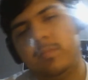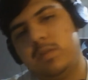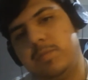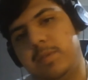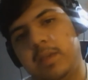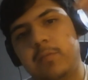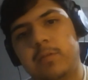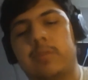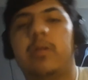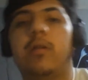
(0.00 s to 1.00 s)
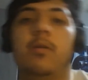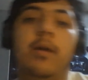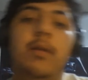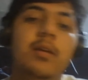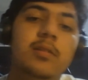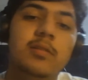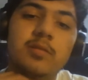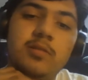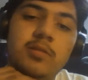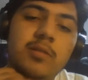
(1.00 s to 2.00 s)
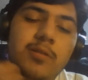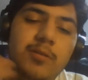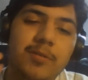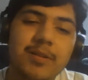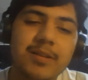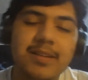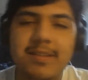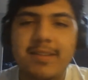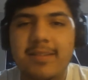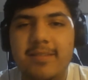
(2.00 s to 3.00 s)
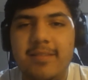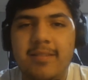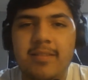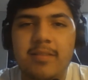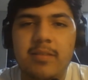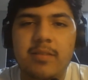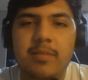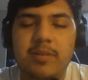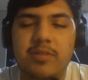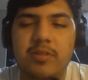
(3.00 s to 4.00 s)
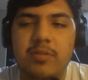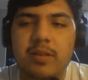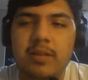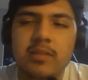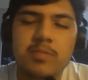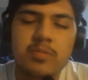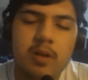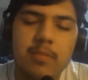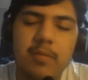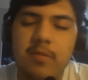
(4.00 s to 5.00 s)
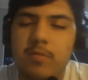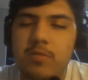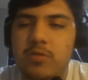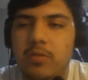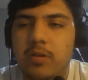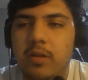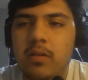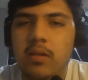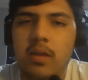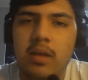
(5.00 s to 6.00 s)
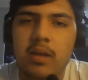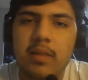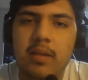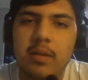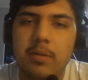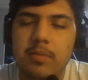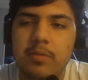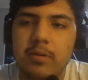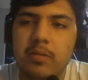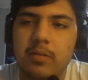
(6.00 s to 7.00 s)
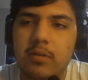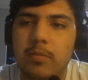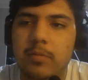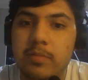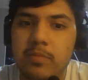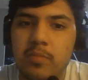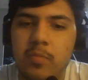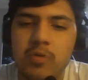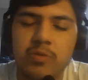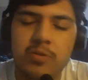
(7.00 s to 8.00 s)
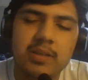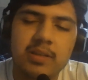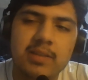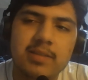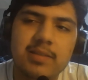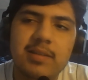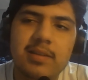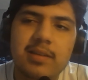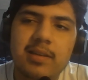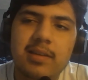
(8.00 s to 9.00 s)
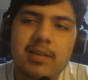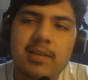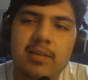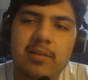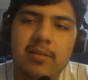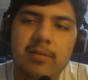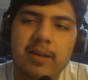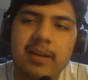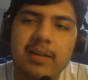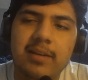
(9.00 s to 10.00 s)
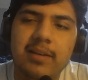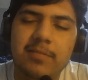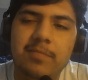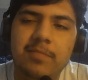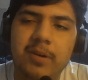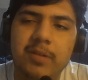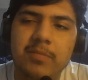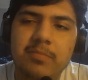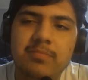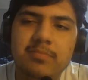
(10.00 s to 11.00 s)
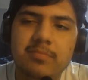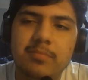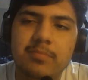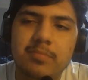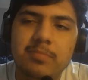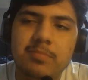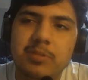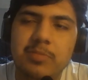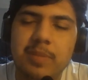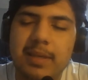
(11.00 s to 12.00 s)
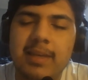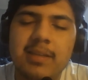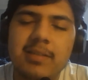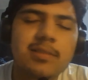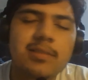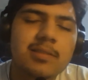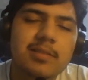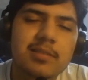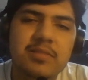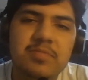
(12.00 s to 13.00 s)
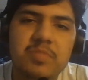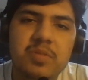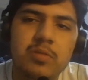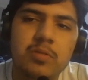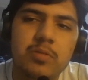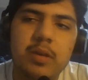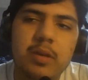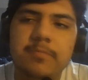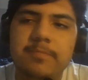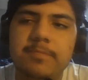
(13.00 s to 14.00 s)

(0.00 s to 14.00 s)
Speaking 100. All right, so make sure you like and subscribe if you enjoyed. And I think I'm going to be doing, hopefully, more stories like this. I don't know, I had kind of fun just making it. So, yeah.